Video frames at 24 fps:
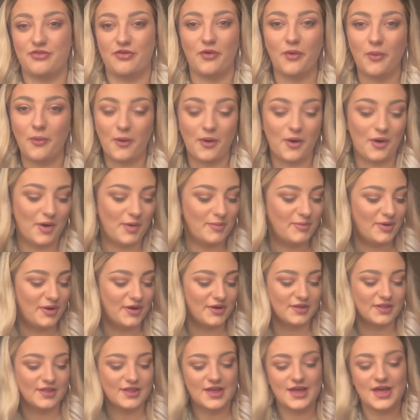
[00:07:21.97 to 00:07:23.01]
for a water
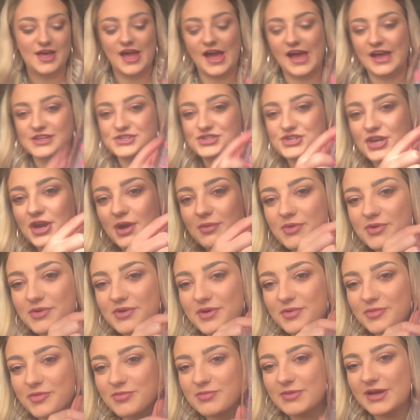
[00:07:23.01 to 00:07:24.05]
bottle. And she got me
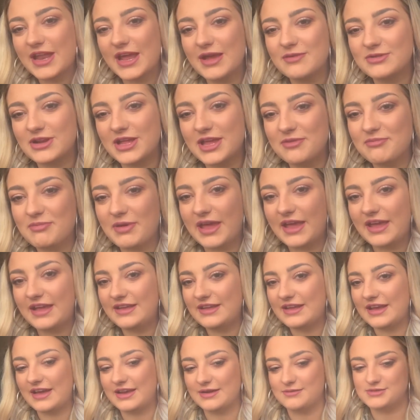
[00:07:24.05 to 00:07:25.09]
one with my name on it in
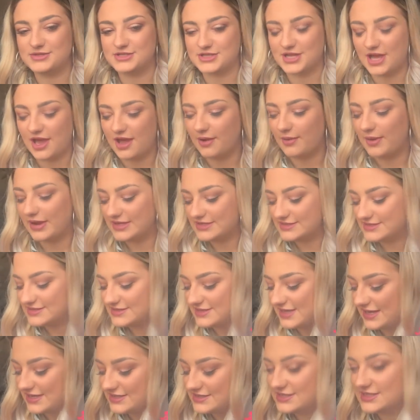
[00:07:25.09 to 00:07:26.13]
pink, and I'm so
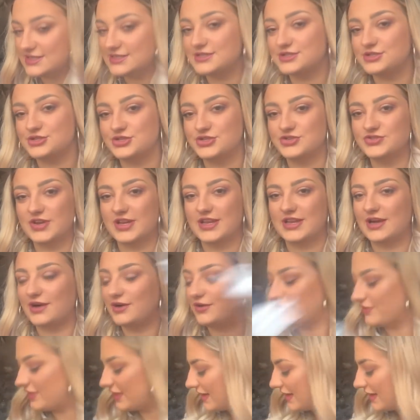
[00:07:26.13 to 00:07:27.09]
excited to drink out of